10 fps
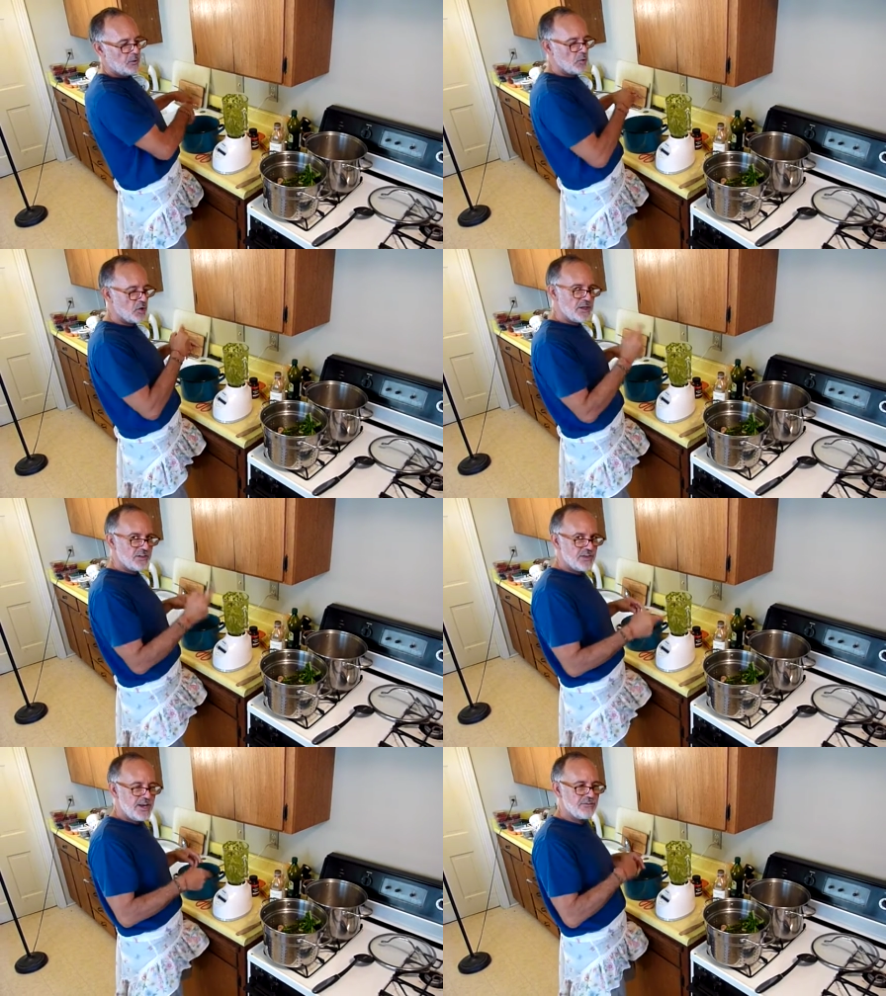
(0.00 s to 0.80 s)
We're going
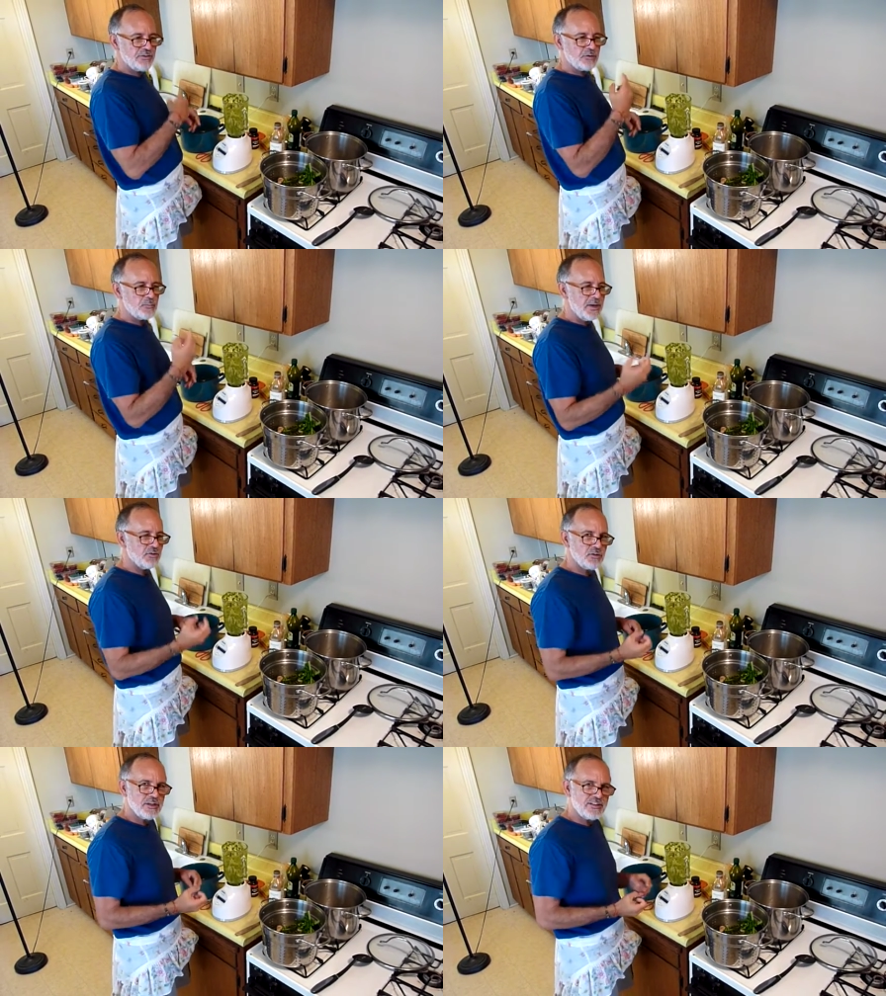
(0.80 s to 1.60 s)
to taste it to make
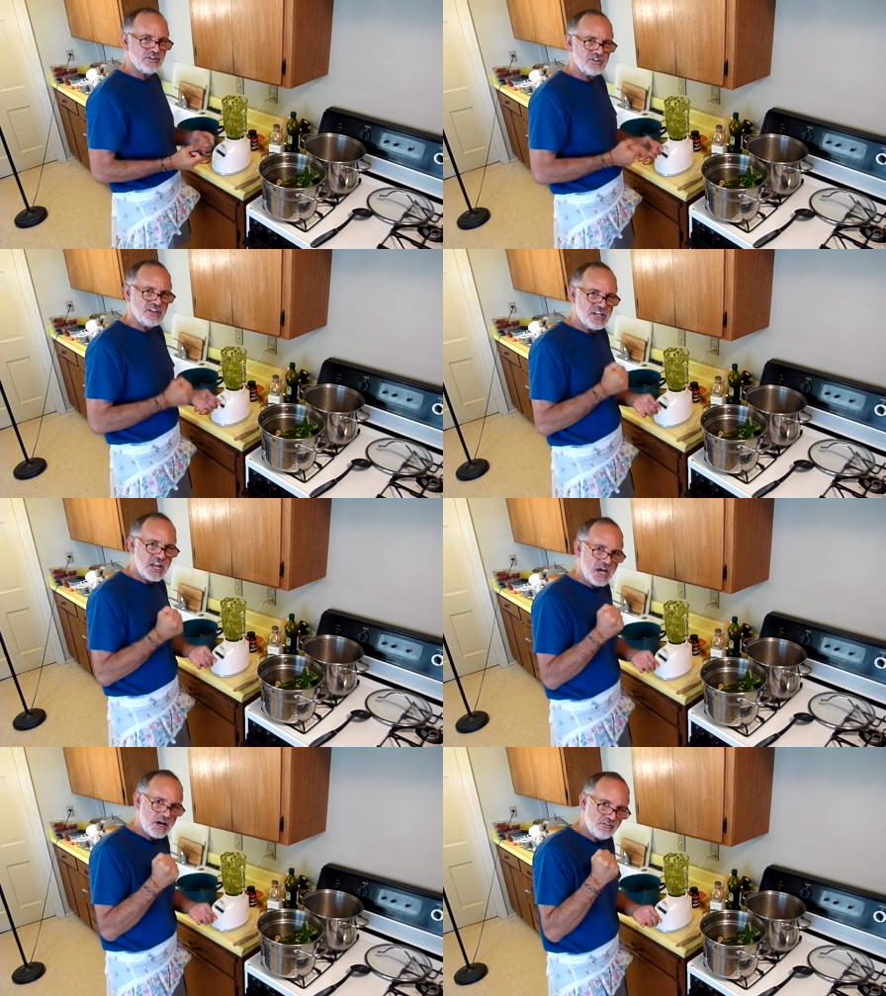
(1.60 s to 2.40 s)
sure that there's
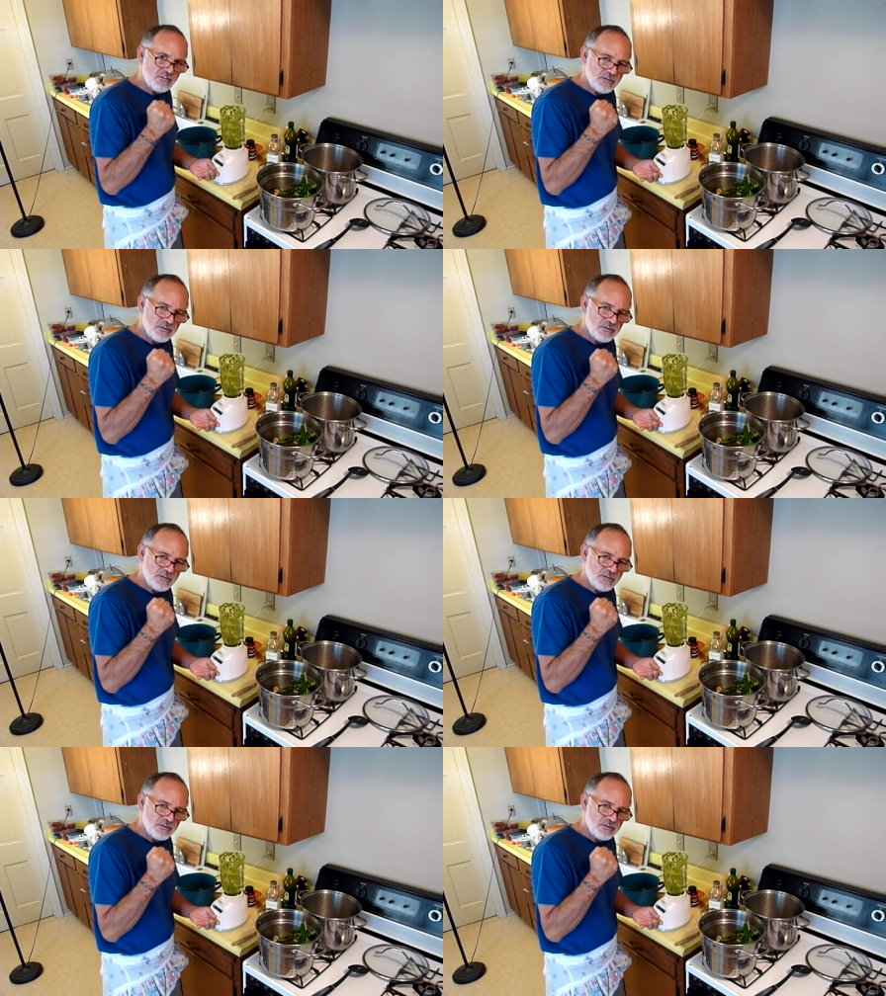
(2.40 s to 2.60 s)
enough